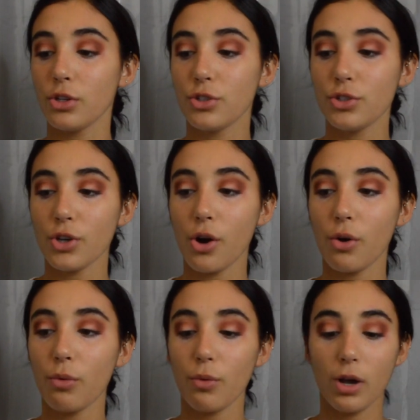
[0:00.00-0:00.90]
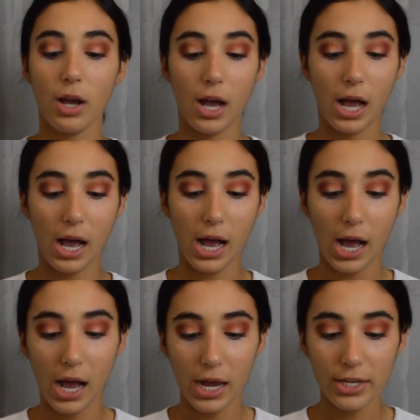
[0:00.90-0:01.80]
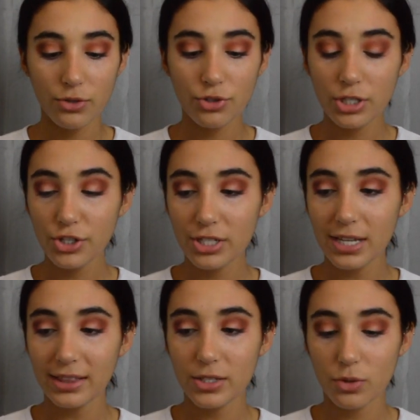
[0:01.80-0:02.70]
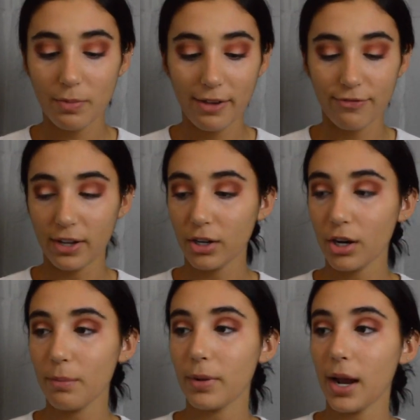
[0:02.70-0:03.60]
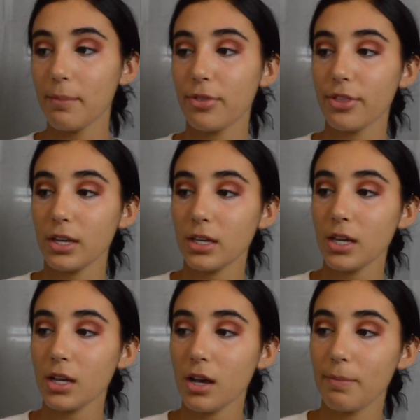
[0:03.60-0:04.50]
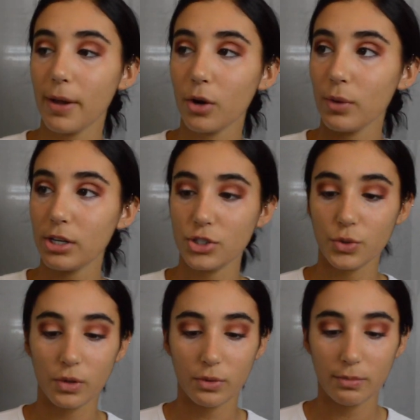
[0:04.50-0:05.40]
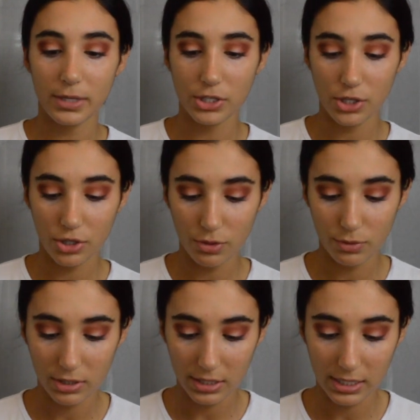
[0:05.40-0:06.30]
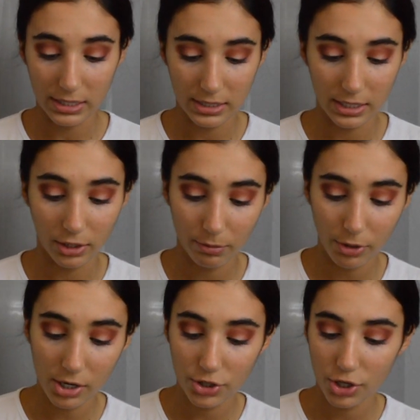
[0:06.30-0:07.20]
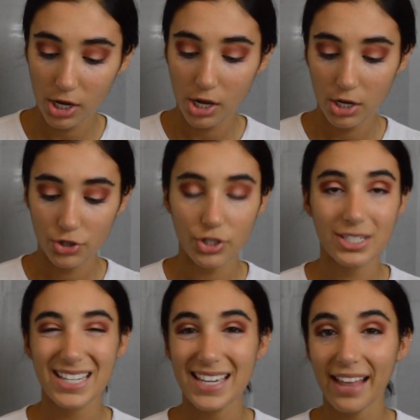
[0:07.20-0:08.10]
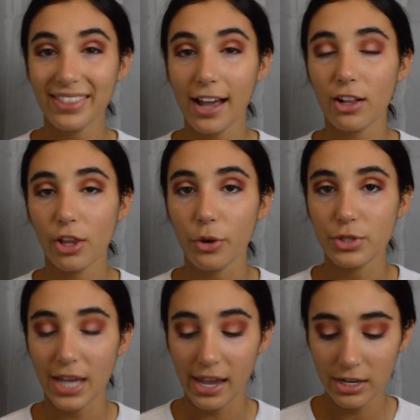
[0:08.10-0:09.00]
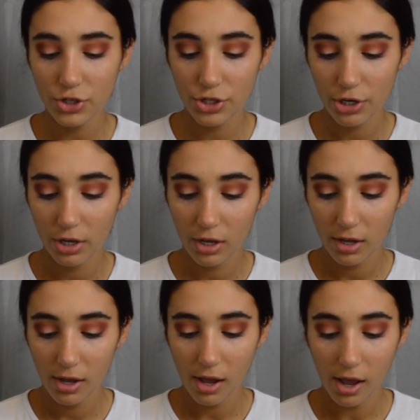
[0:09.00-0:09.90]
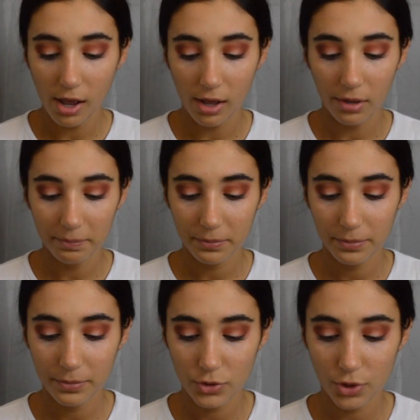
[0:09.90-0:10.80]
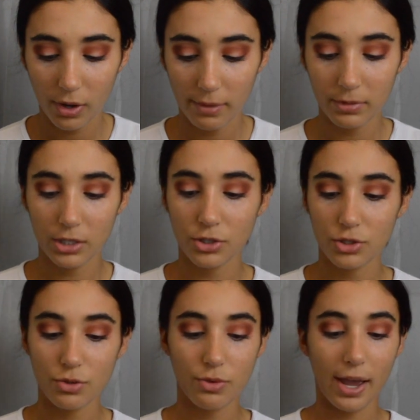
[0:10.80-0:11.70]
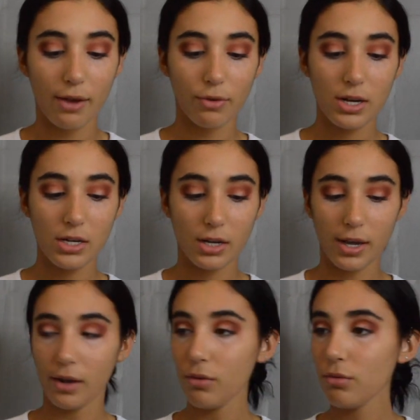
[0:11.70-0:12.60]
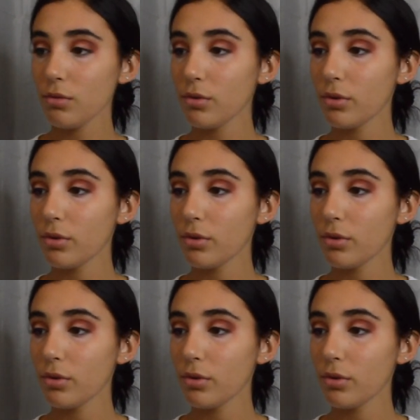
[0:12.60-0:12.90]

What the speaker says: So I usually just set this with my finger, but I'm thinking a better way to do it would be to use a concealer brush just to get that close edge. So I'm gonna do that right now.